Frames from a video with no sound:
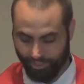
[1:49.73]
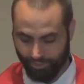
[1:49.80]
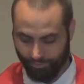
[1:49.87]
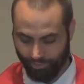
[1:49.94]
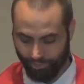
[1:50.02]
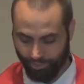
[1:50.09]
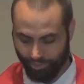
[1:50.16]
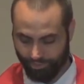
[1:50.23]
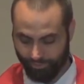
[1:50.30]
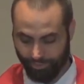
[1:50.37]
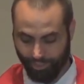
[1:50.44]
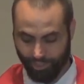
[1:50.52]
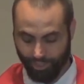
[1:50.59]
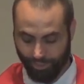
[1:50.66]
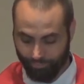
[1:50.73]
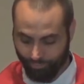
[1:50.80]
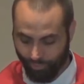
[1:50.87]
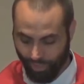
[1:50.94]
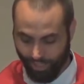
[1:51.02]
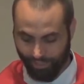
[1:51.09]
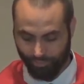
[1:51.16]
We're called to be
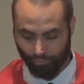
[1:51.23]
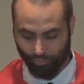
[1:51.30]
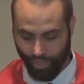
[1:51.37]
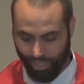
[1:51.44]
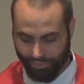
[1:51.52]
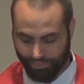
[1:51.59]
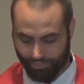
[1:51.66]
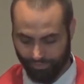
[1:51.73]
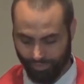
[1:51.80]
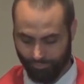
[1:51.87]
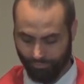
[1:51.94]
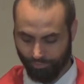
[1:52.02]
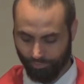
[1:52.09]
upright, righteous people